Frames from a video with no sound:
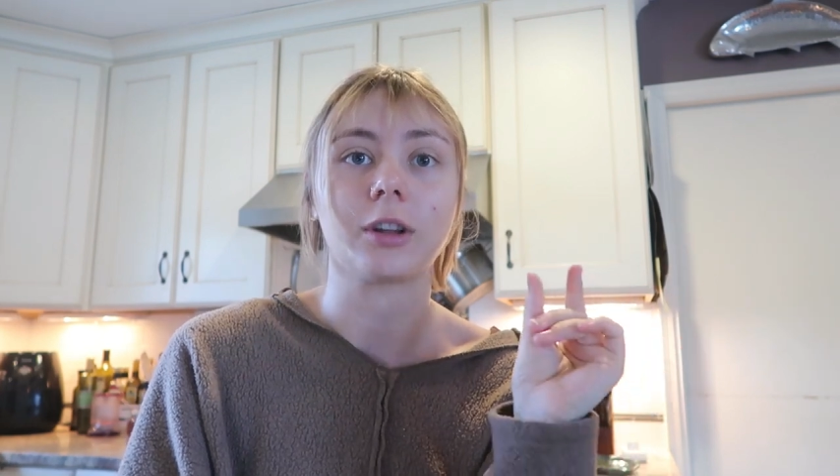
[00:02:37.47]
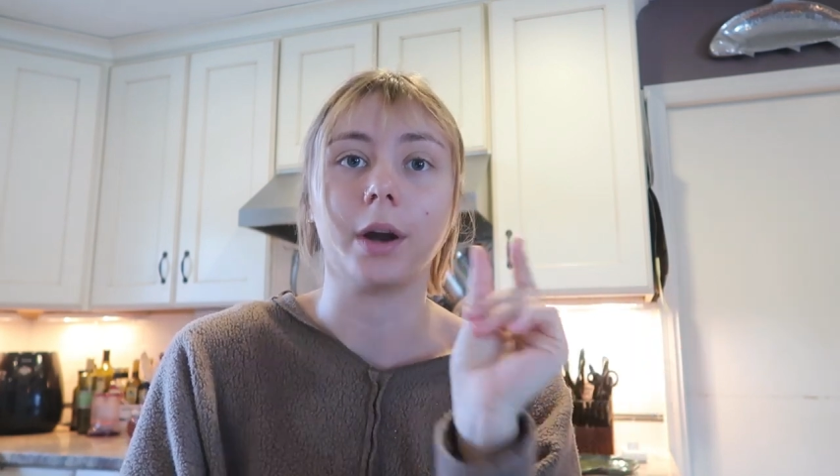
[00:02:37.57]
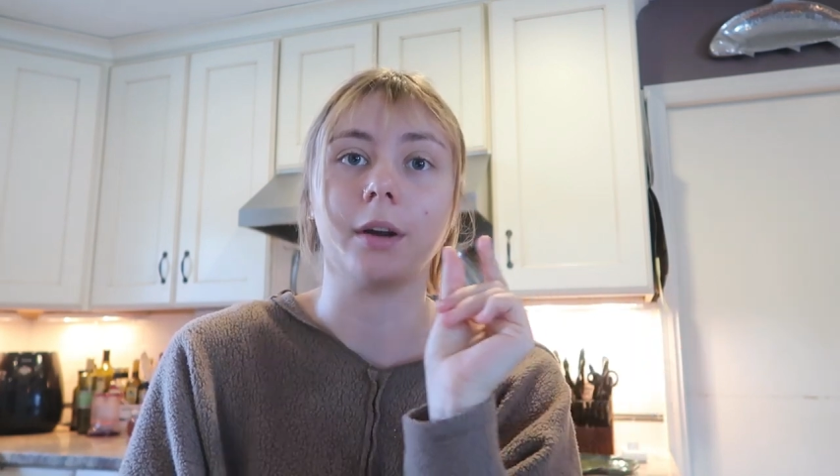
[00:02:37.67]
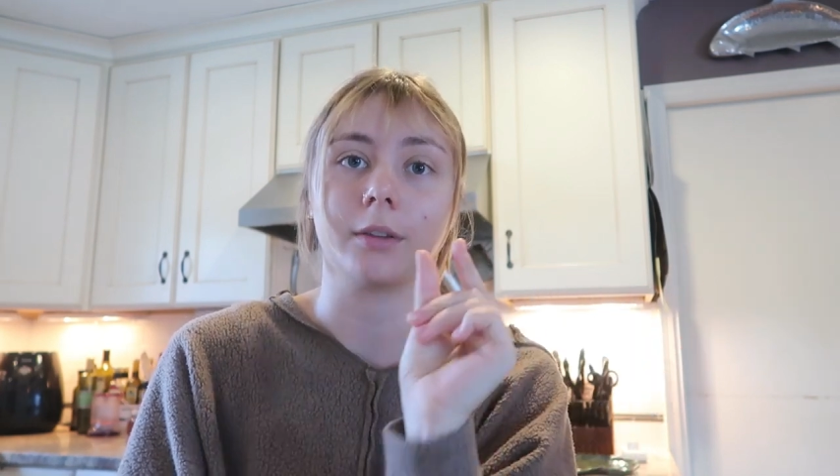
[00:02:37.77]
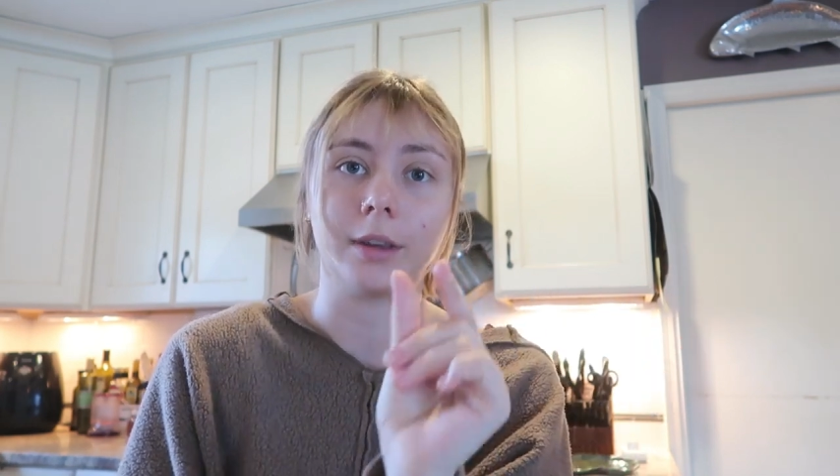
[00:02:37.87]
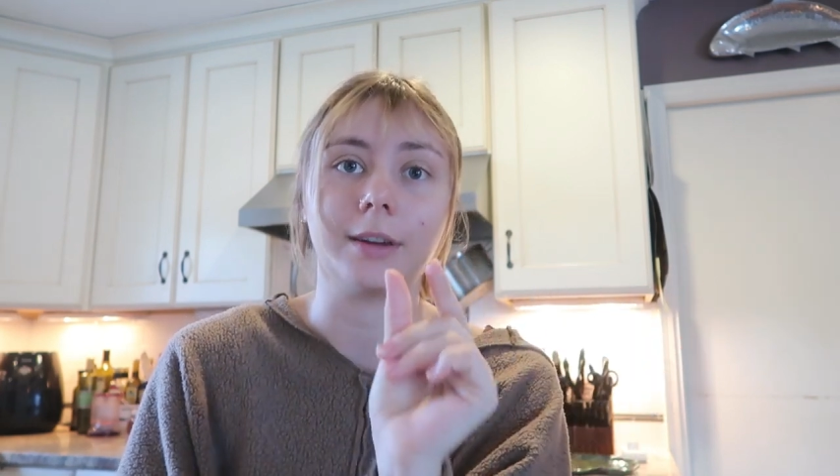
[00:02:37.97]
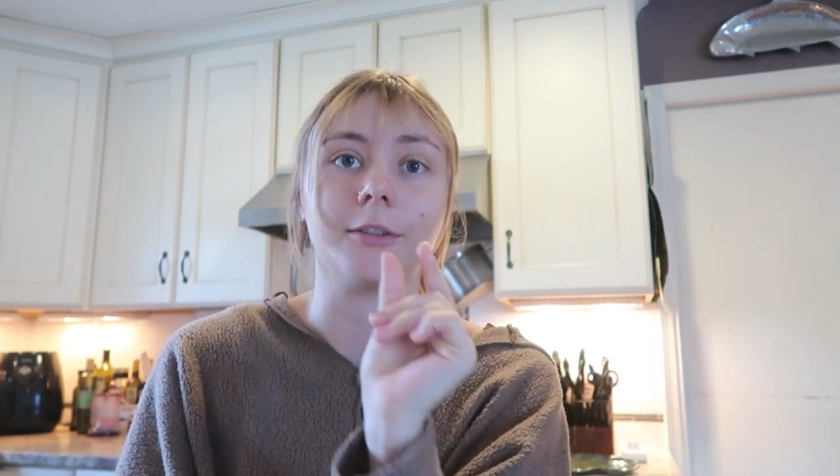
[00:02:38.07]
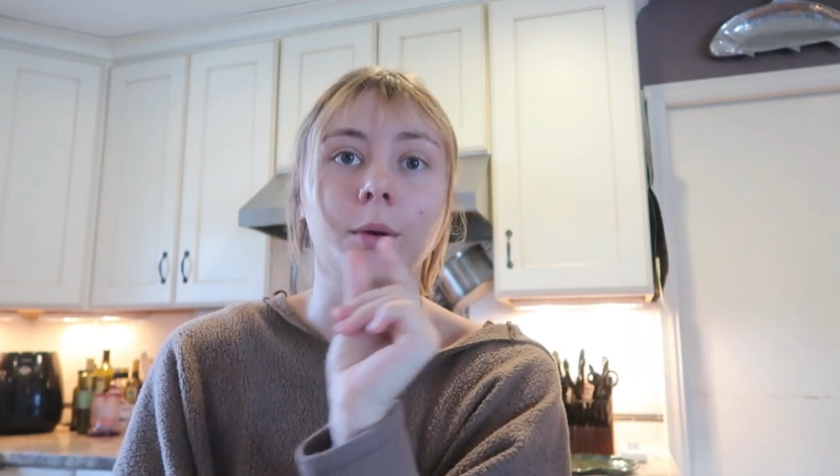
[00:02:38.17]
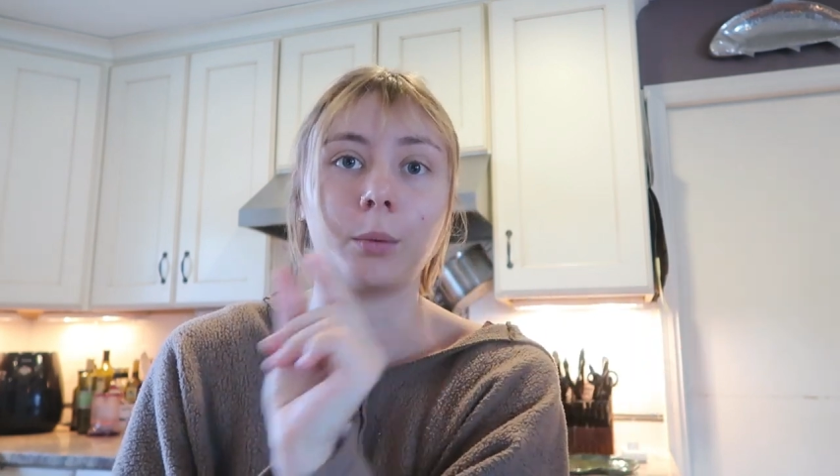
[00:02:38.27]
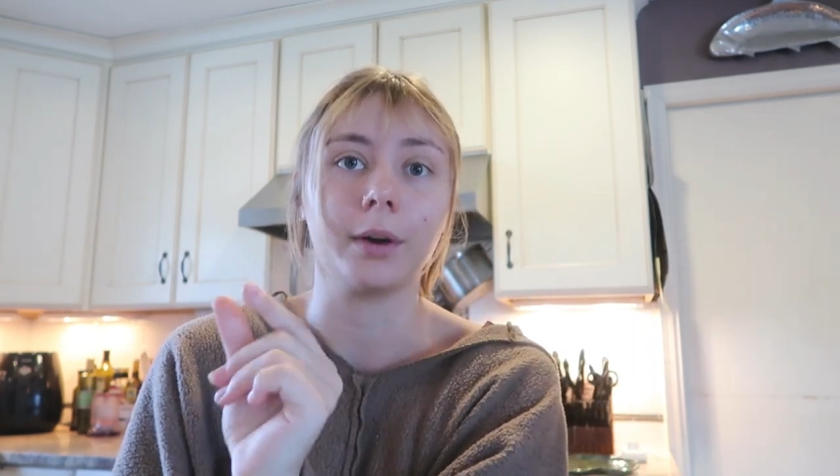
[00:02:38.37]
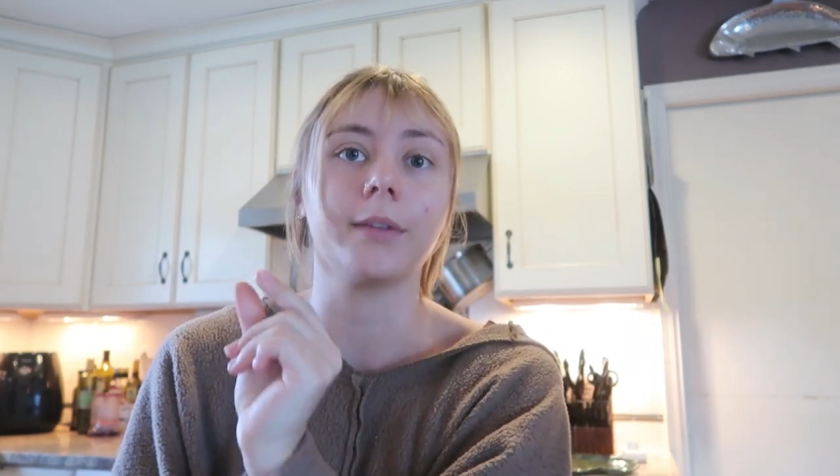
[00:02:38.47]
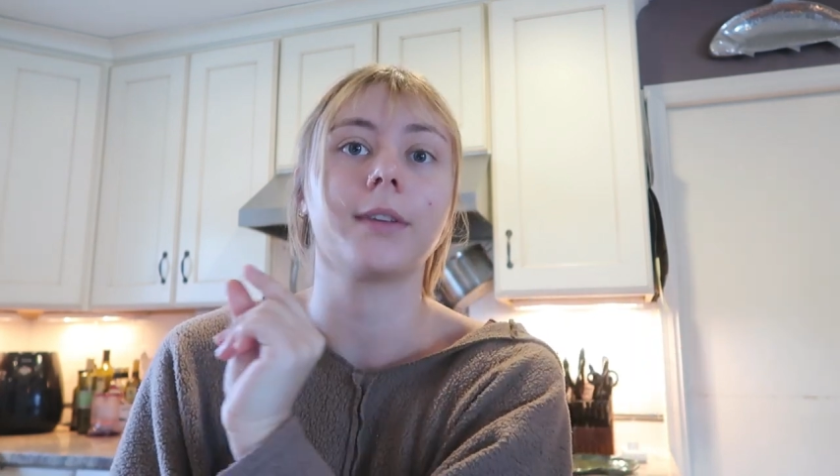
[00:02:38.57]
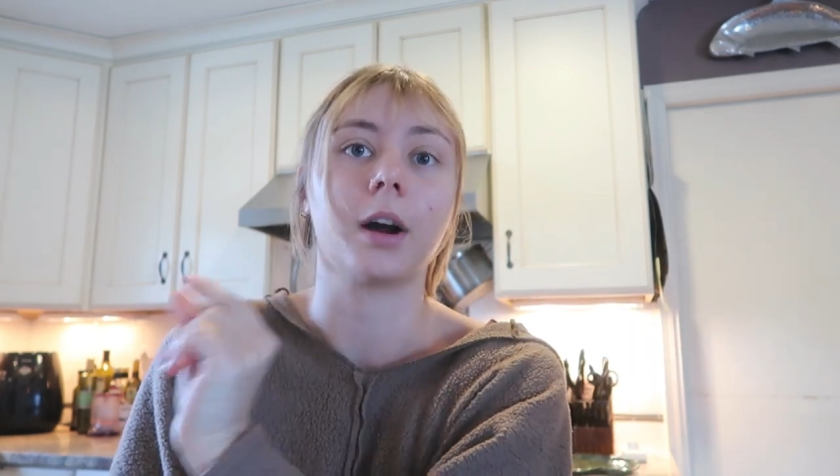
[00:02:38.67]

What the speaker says: where the different words